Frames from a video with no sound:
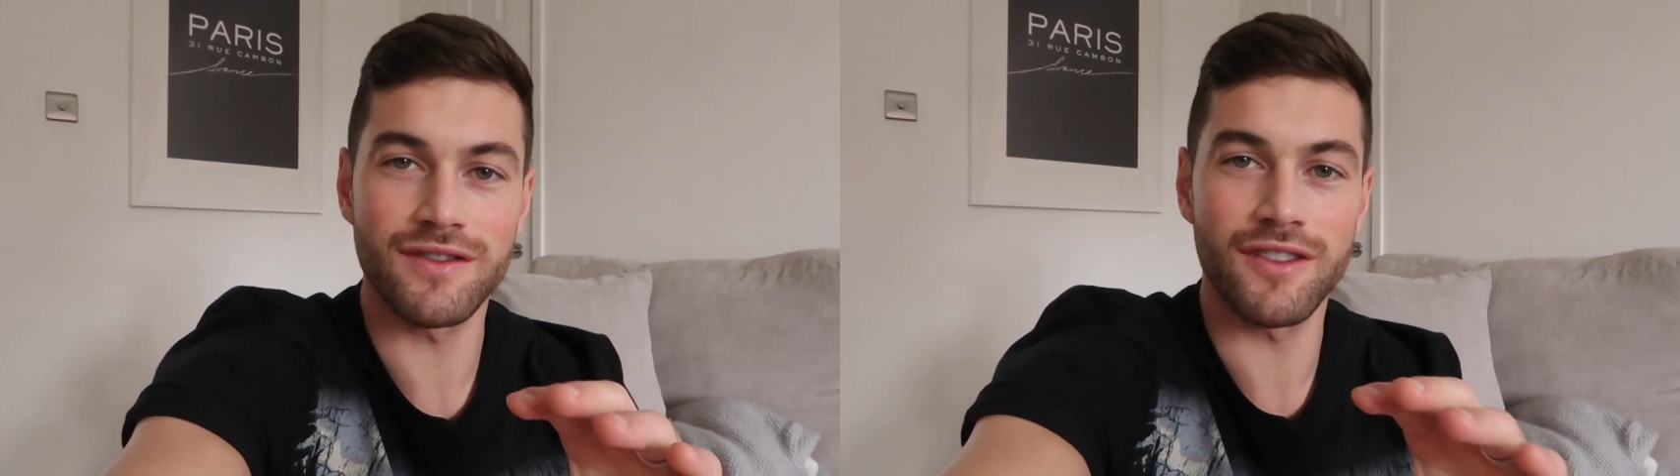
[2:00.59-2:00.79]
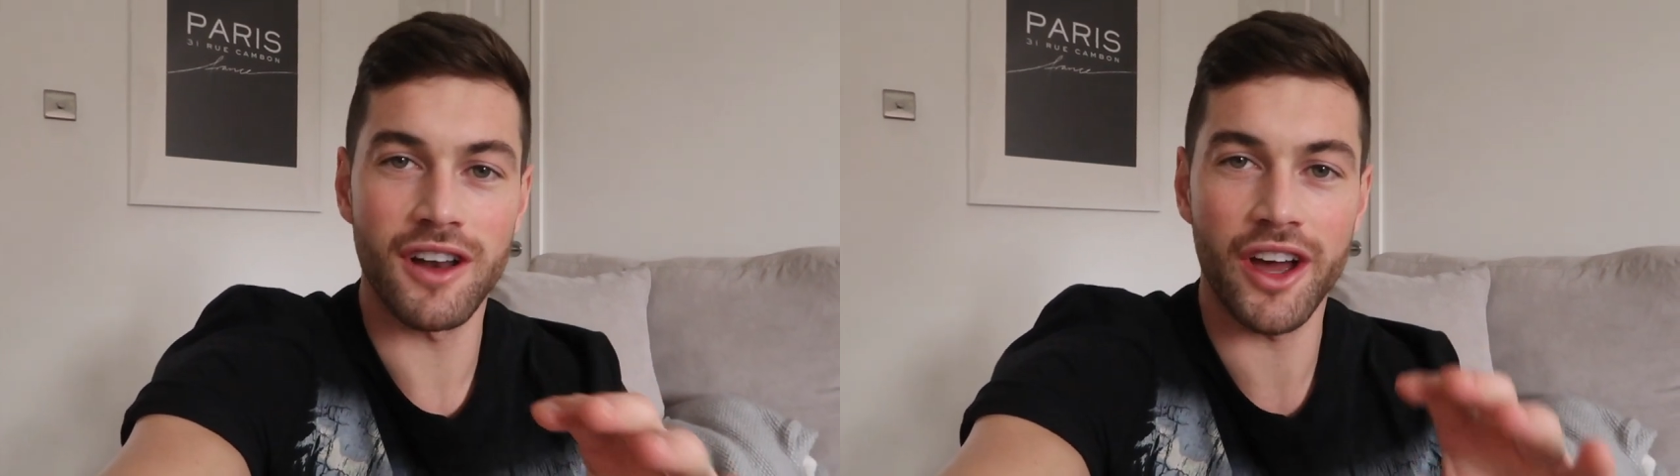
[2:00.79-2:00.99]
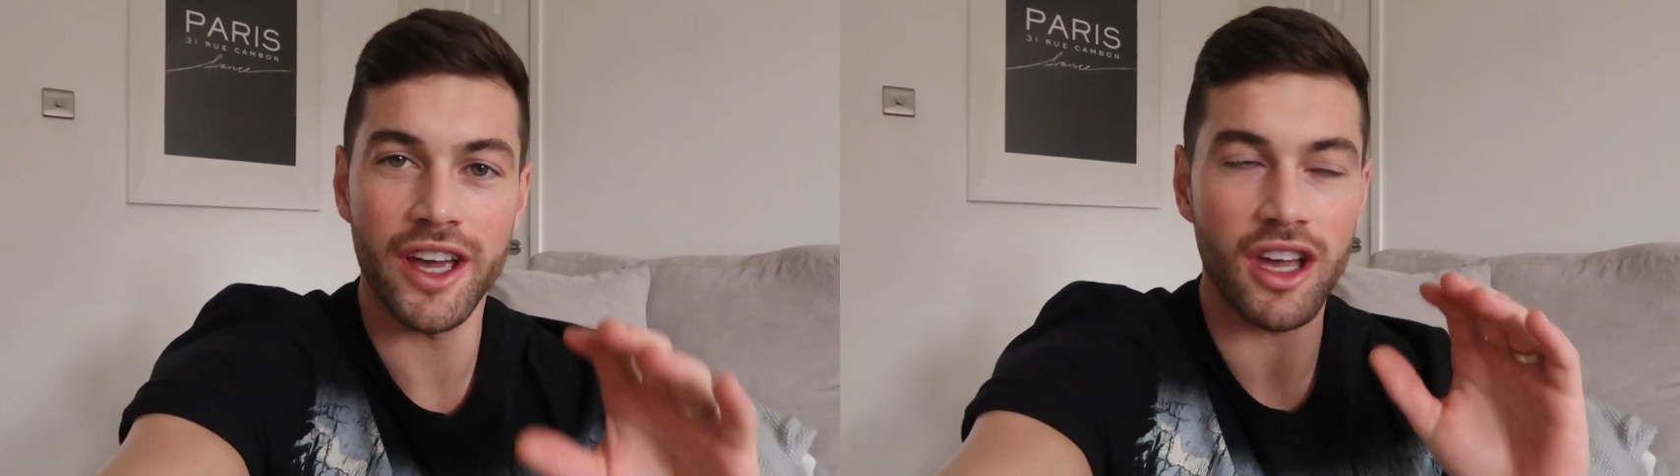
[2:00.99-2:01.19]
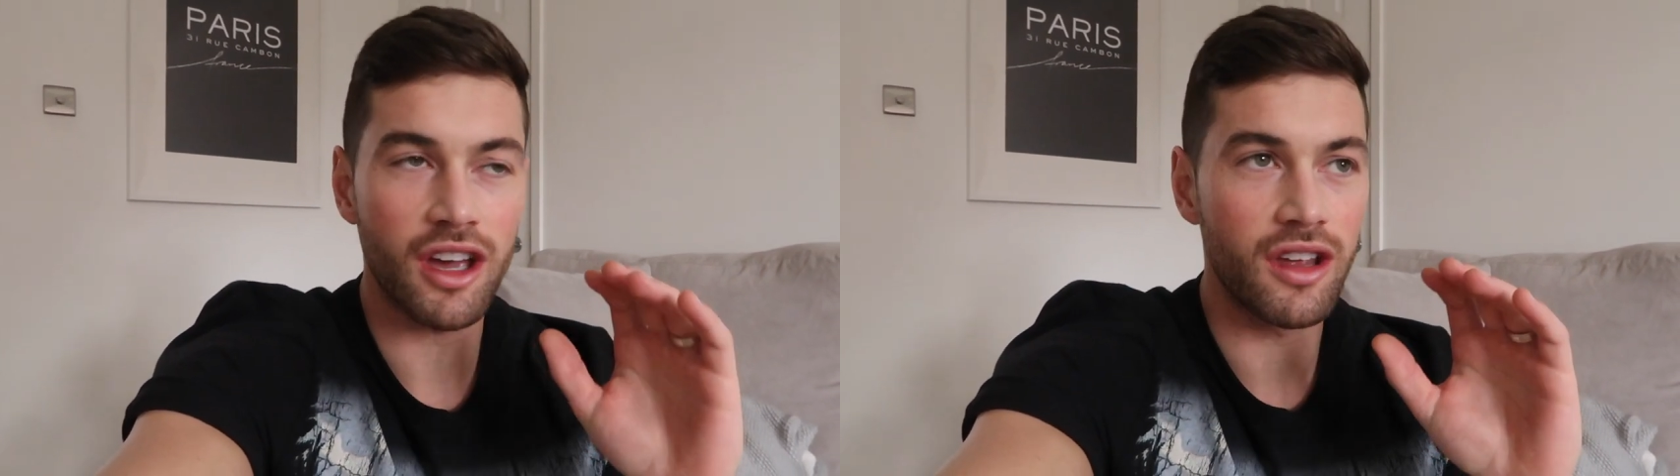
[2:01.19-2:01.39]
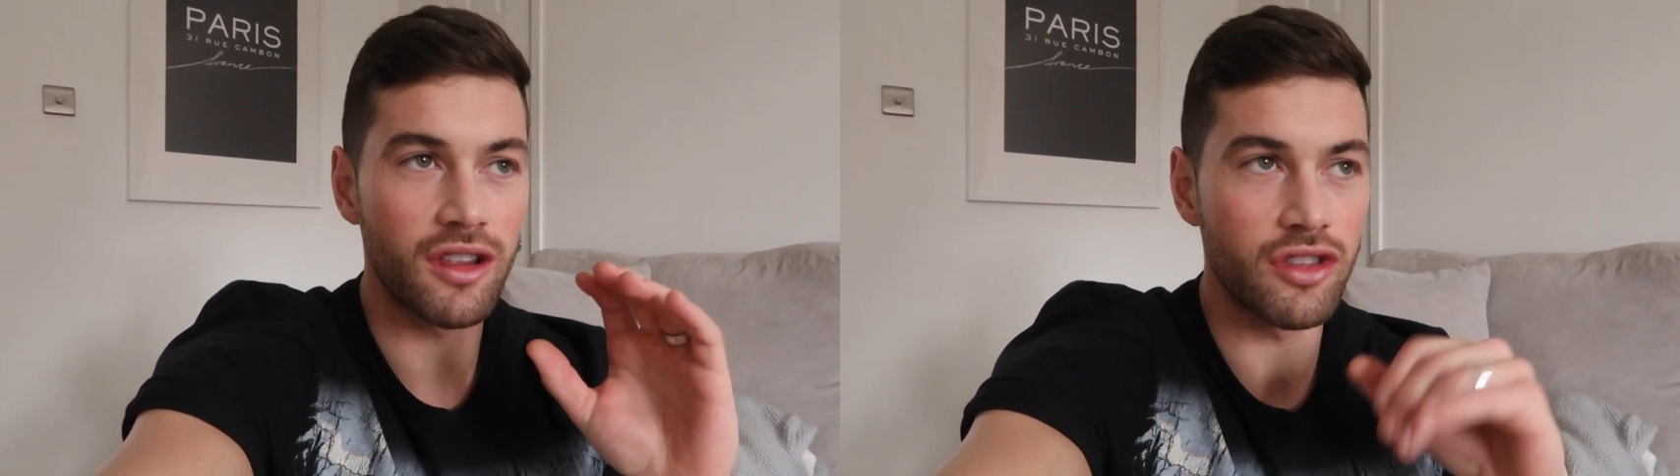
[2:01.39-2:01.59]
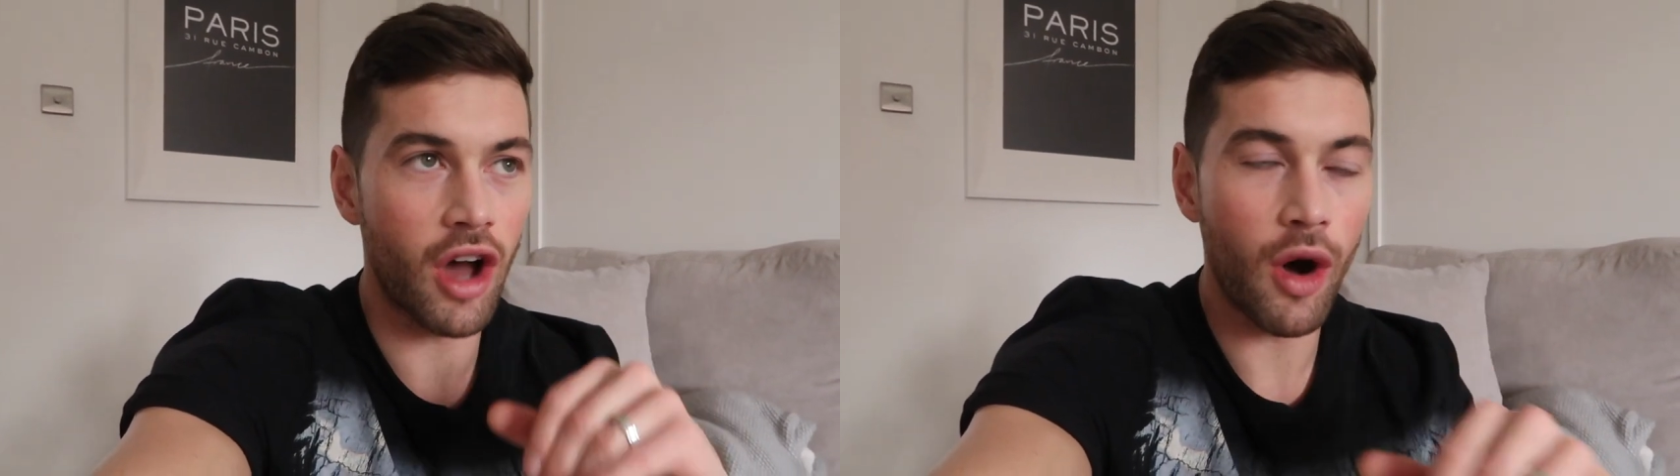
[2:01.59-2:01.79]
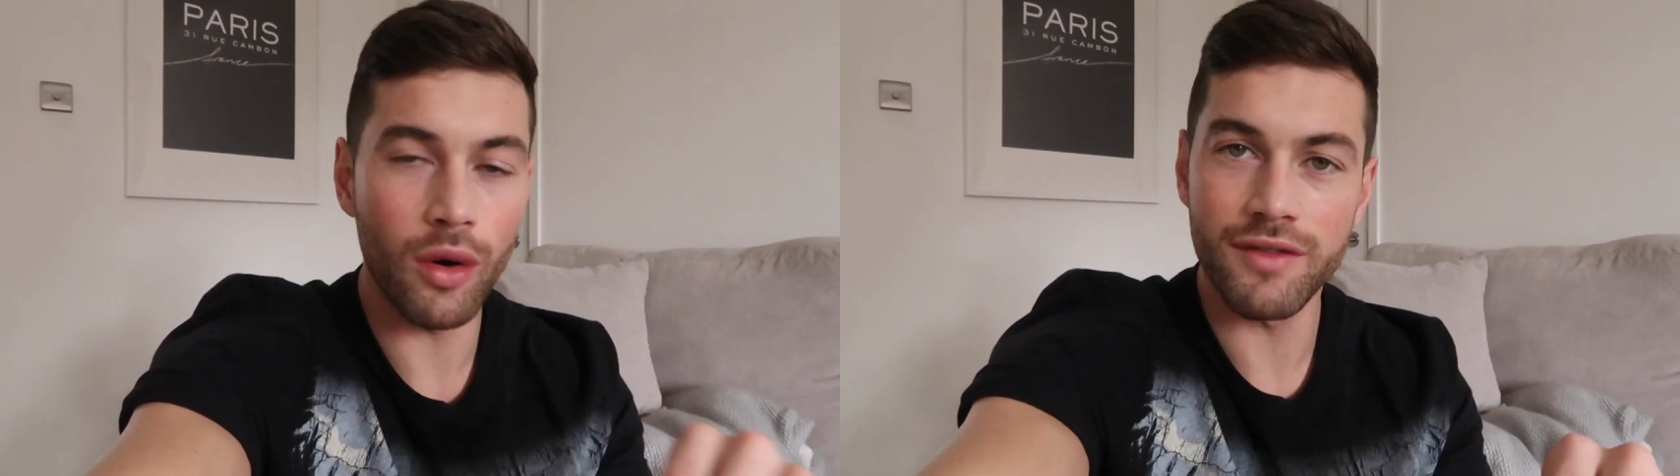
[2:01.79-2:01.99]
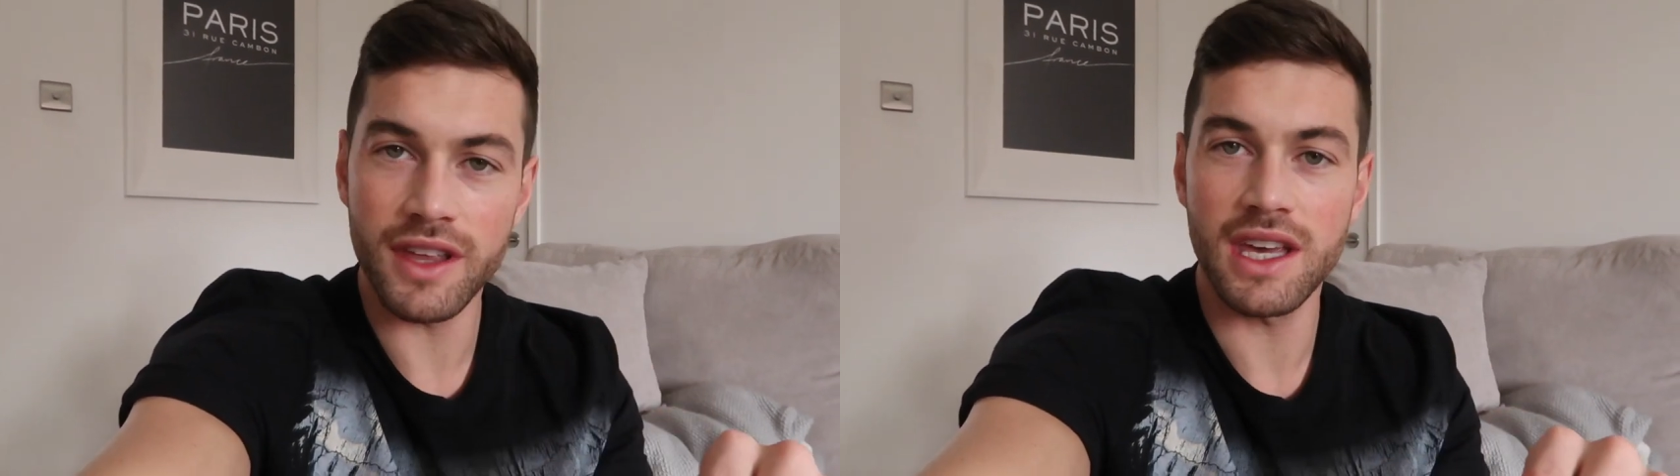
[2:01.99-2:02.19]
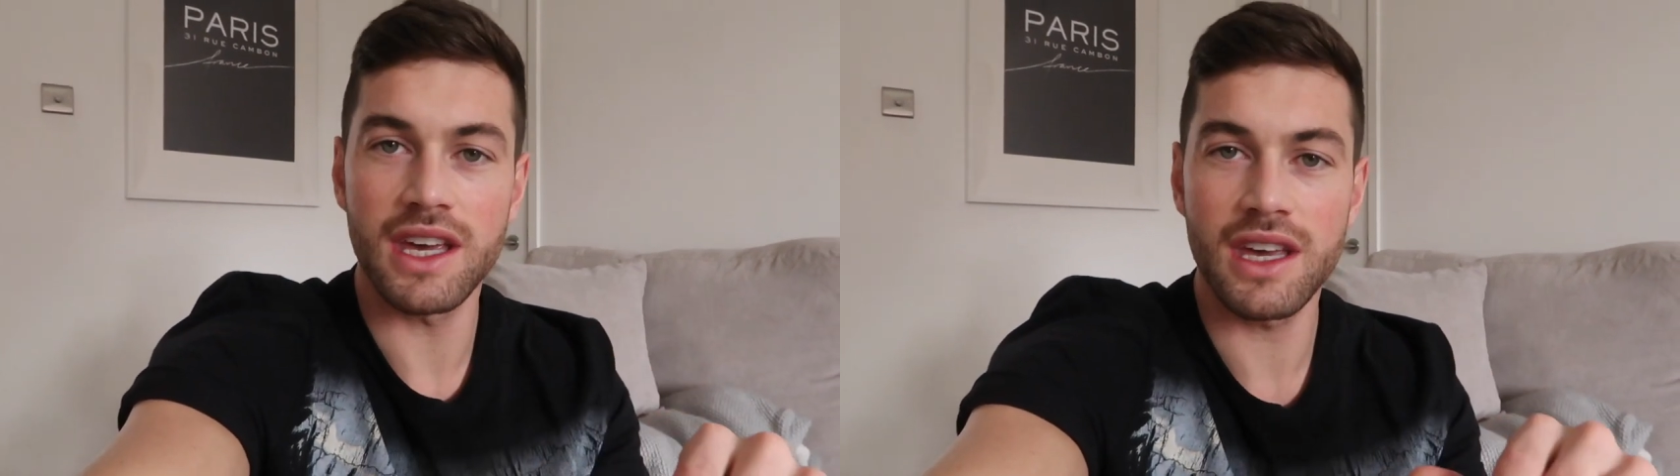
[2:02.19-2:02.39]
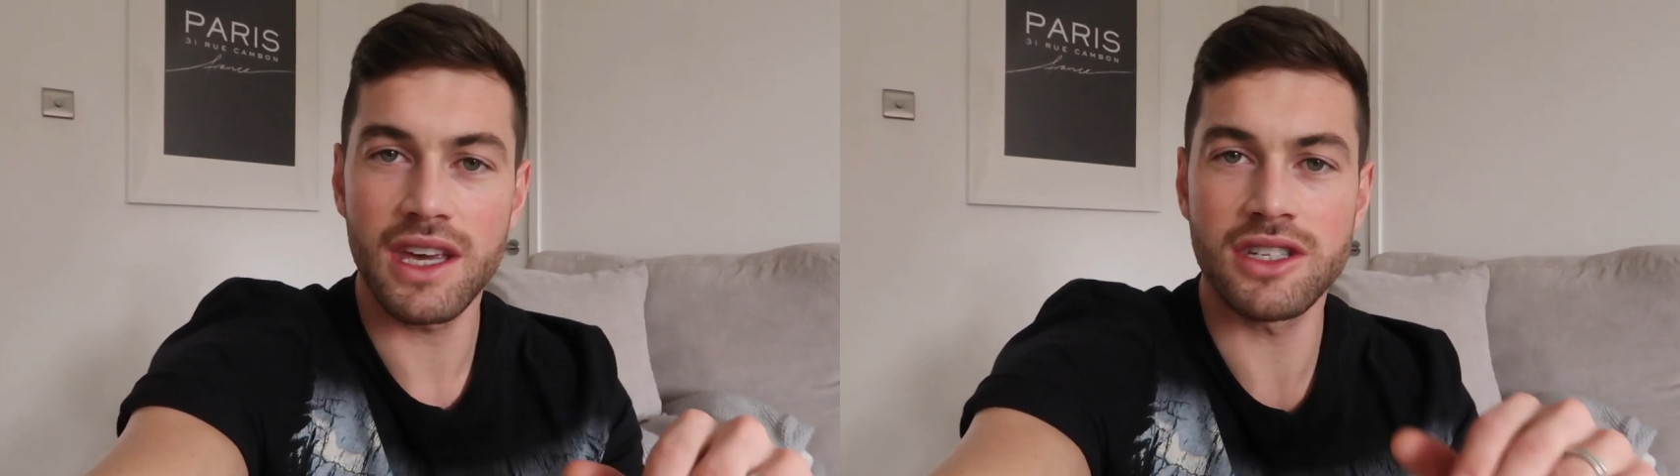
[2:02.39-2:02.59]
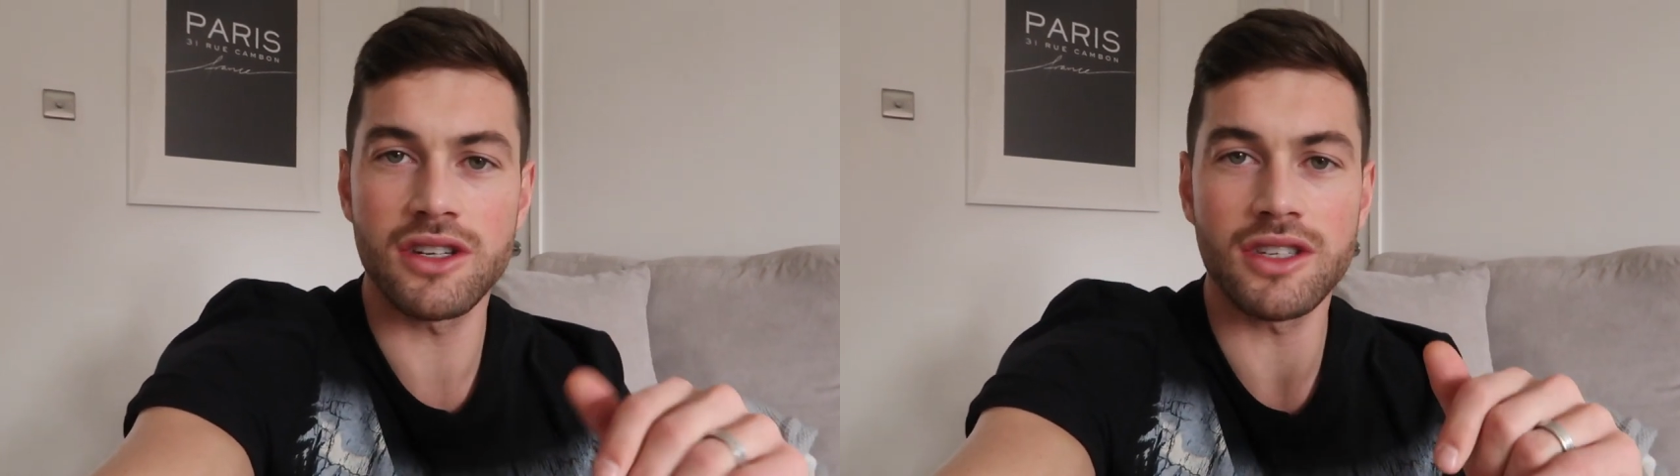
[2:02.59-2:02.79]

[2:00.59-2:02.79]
for like the whole of the year. It's